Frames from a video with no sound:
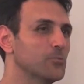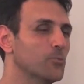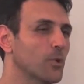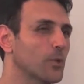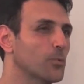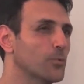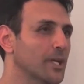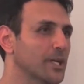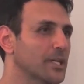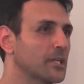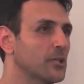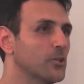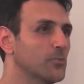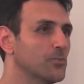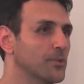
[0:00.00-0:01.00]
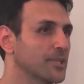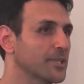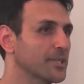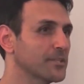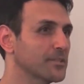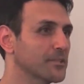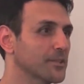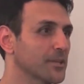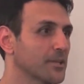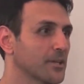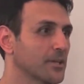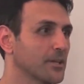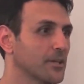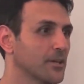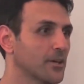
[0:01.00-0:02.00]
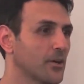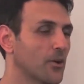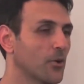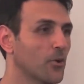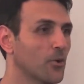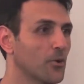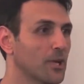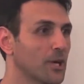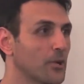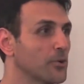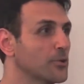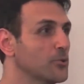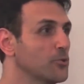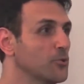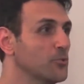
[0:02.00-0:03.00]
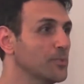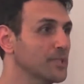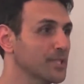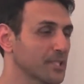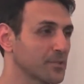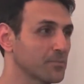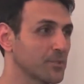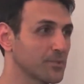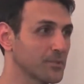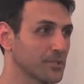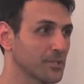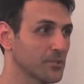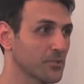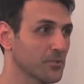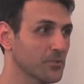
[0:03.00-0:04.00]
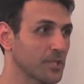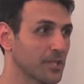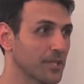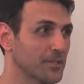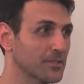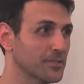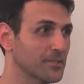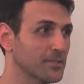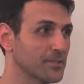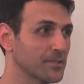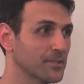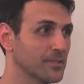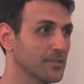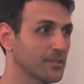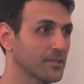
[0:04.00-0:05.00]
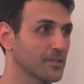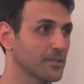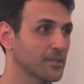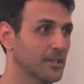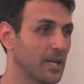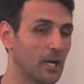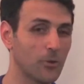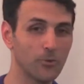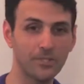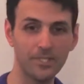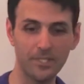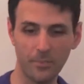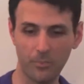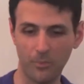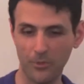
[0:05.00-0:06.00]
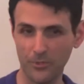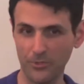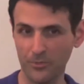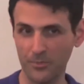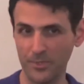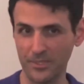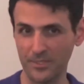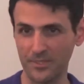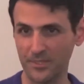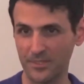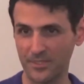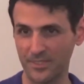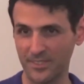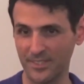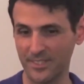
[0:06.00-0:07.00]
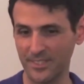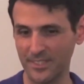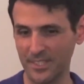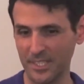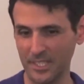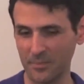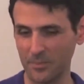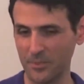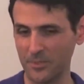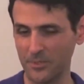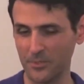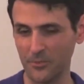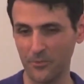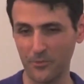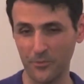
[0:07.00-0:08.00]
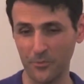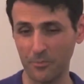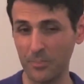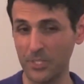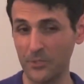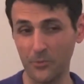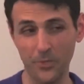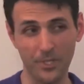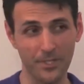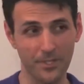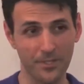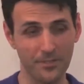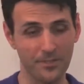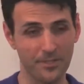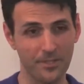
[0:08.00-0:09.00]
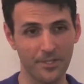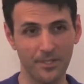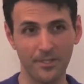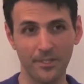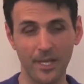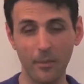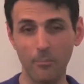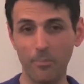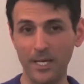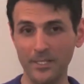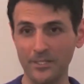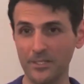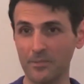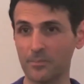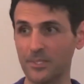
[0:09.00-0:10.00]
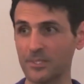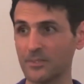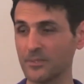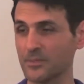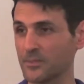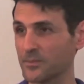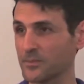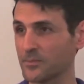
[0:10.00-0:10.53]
where we accumulate all our human experiences of the heart, our disappointments, the experience of betrayal, abandonment,